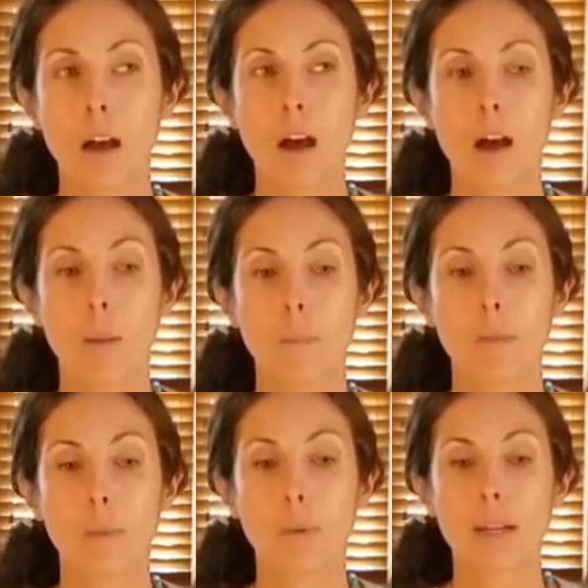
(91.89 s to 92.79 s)

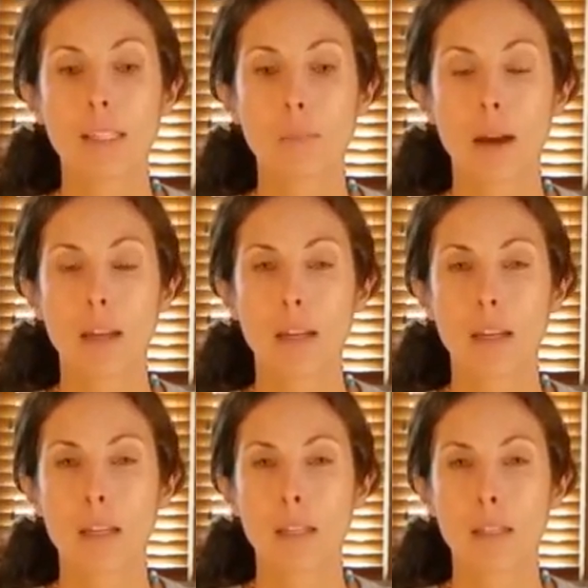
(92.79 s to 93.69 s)

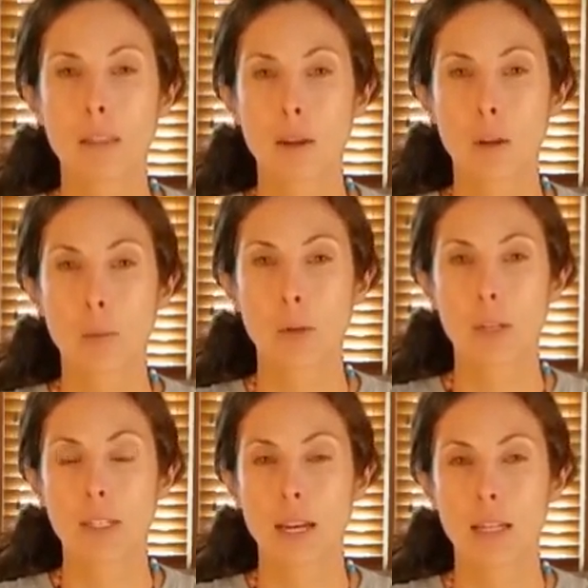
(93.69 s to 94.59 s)
Brainspotting is a
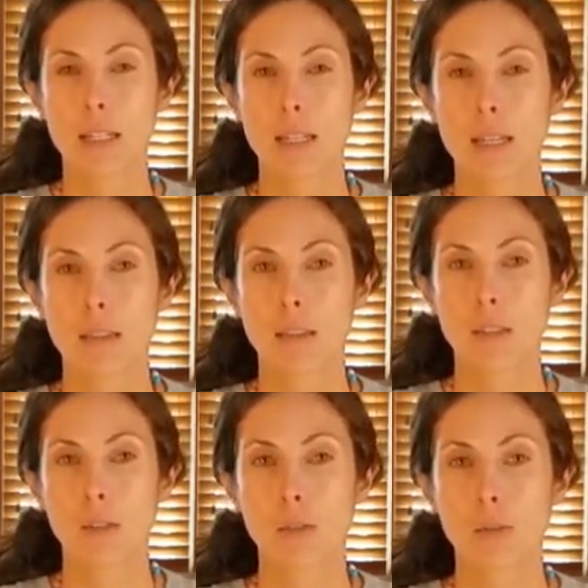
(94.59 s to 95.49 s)
therapeutic technique that
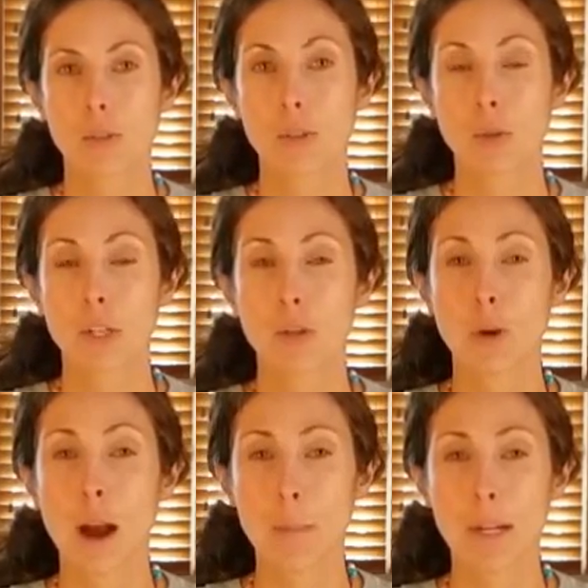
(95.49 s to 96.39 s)
is used to treat
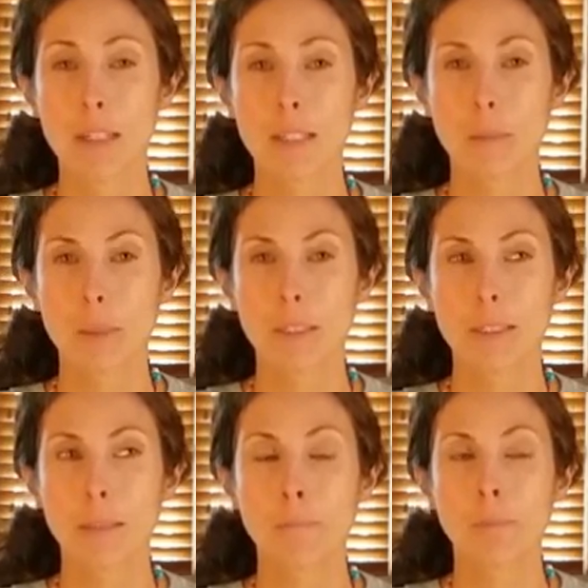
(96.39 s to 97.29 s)
trauma
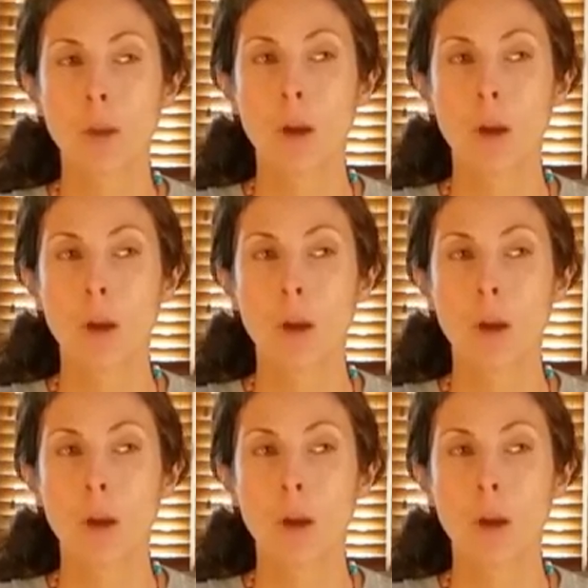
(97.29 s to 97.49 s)
typically,